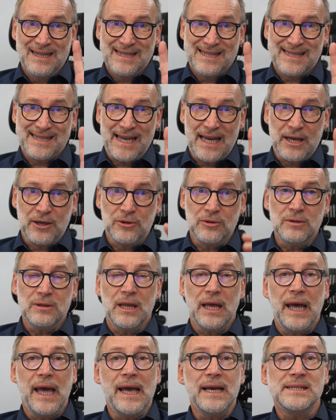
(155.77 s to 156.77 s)

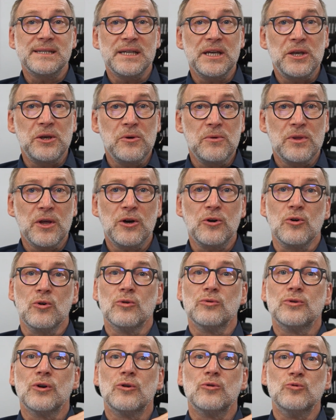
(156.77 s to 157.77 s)
Second, execute the
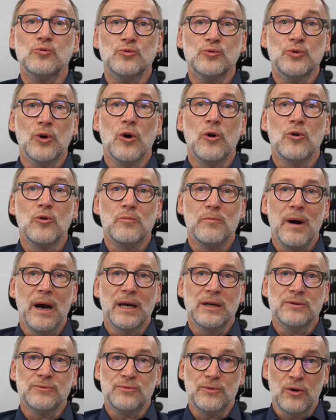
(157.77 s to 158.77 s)
code row
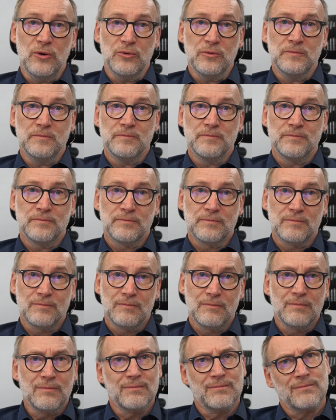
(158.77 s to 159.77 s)
by row.
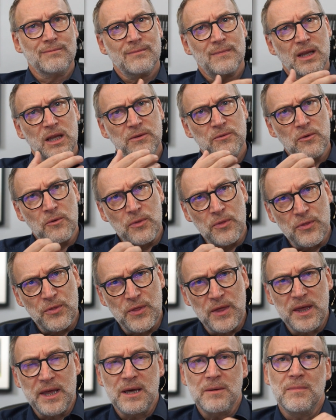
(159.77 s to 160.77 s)
If you
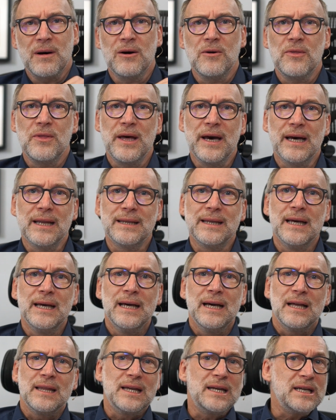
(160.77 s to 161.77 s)
think about that,
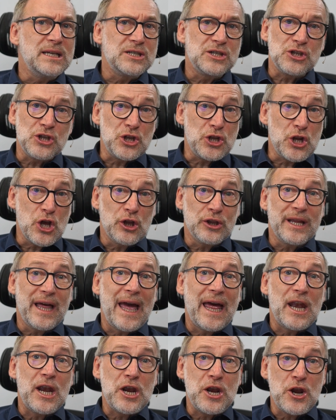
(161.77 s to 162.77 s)
that is not
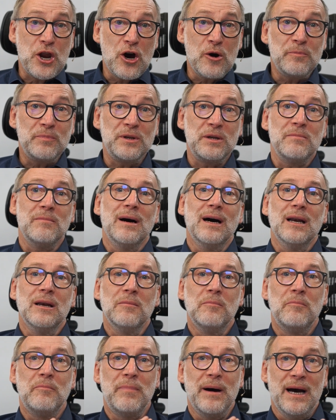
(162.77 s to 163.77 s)
an
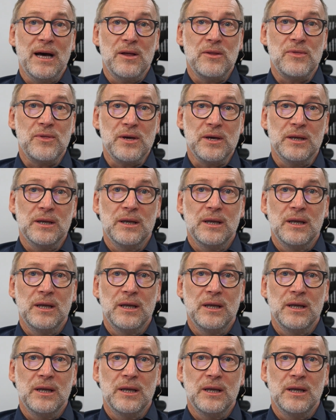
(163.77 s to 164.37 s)
optimal path.